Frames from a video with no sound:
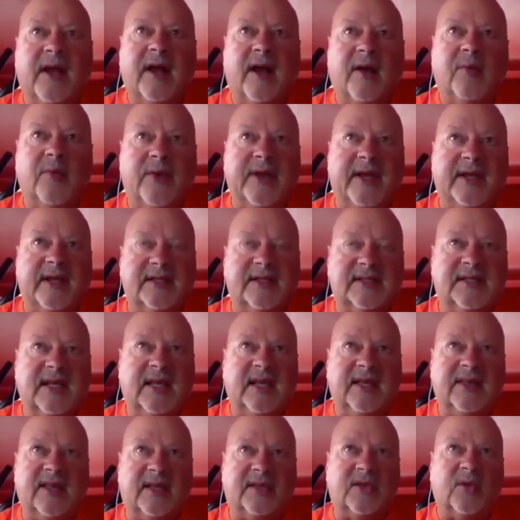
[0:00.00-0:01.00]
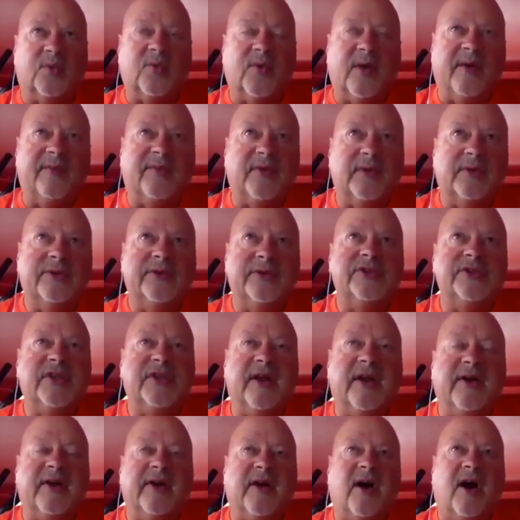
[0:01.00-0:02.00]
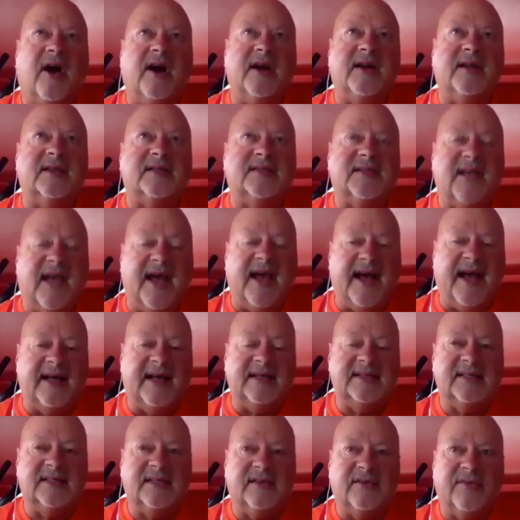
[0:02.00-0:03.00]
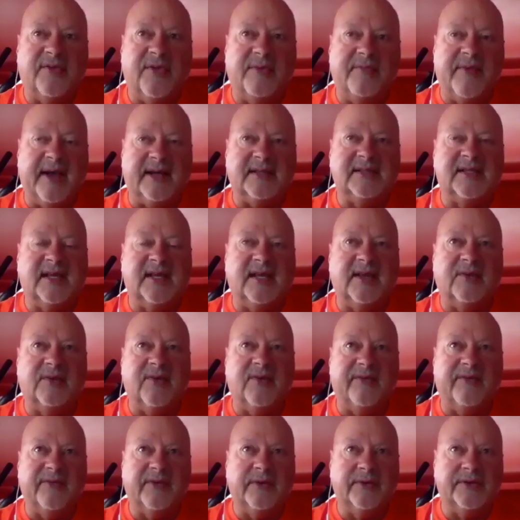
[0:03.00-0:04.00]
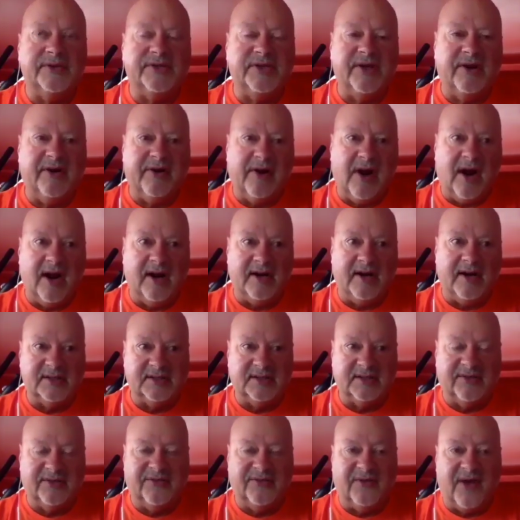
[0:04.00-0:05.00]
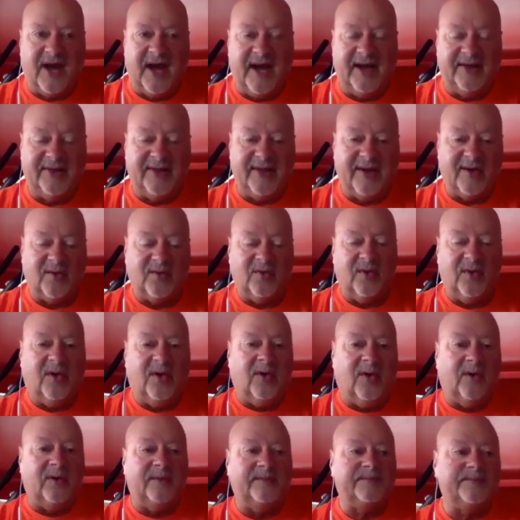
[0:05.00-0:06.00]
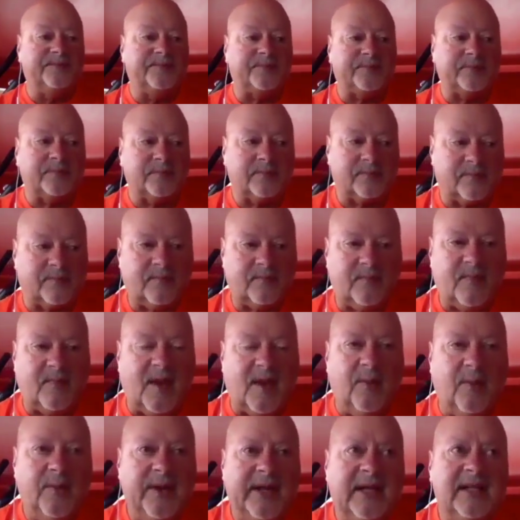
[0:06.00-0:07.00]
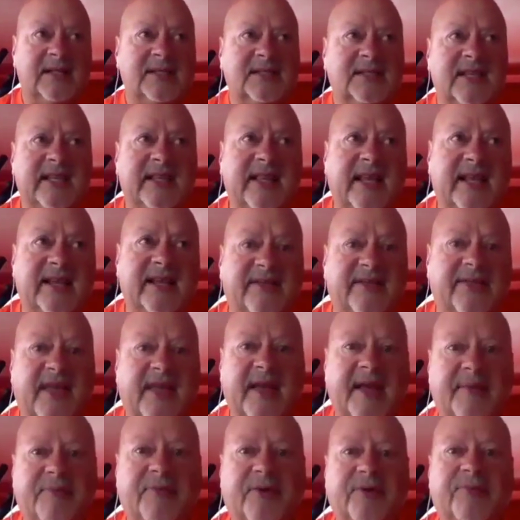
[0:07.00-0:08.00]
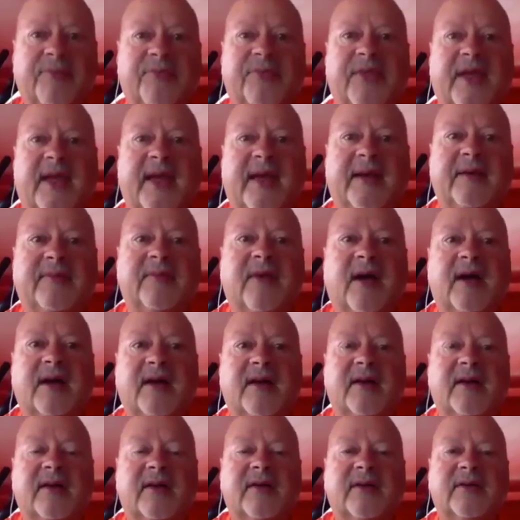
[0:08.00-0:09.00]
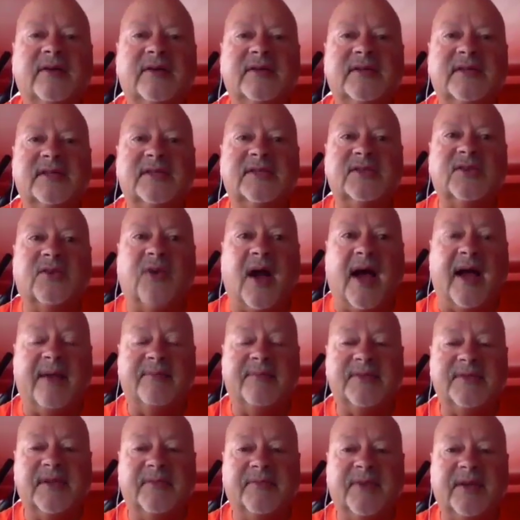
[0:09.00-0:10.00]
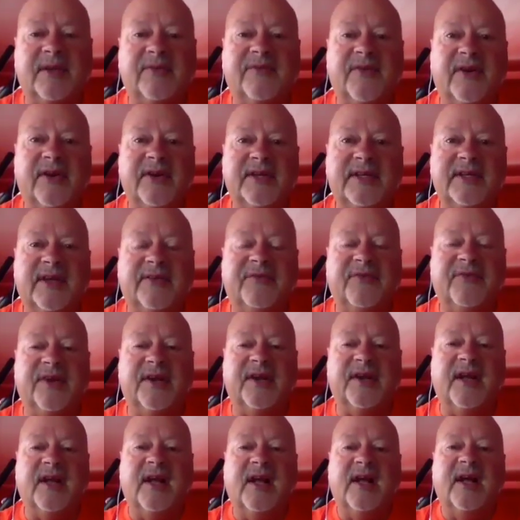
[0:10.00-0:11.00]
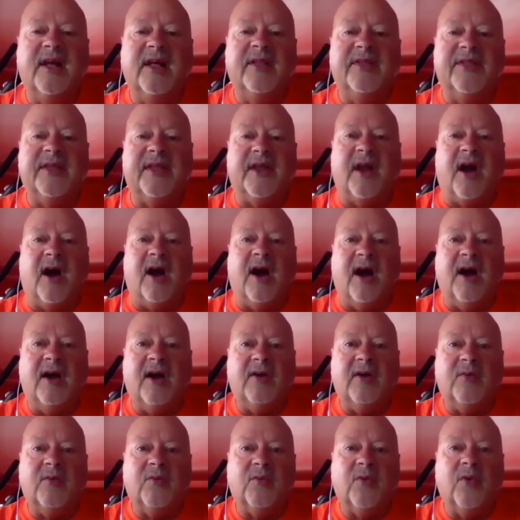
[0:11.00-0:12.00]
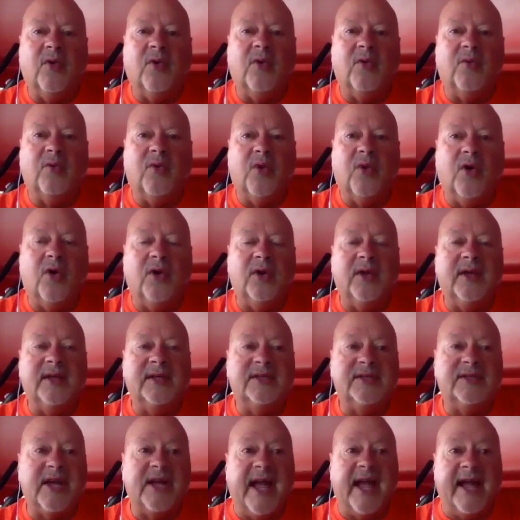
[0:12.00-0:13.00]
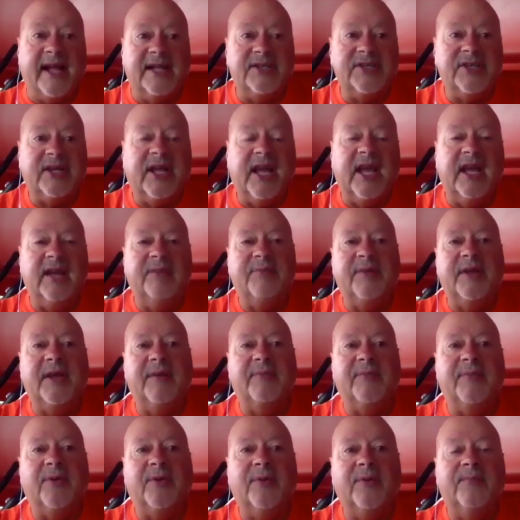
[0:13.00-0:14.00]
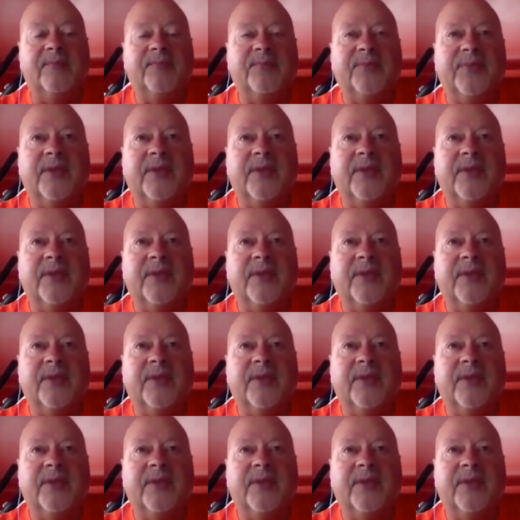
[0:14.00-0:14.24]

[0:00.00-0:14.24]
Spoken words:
We can see that the revolutionary artist, as the Mexican revolutionary artists define their role, we can see they describe something very different. That our role is to educate people,